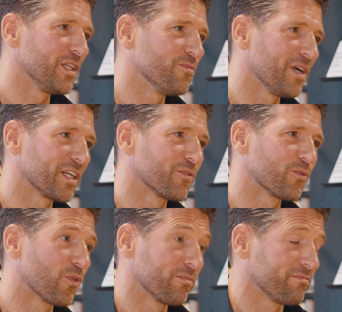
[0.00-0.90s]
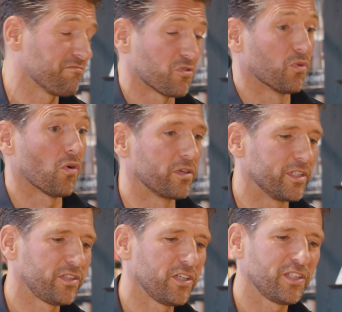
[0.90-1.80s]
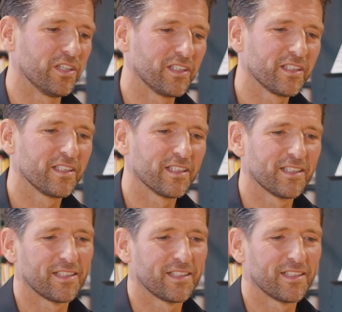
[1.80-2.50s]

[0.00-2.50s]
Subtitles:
when you make a wrong decision,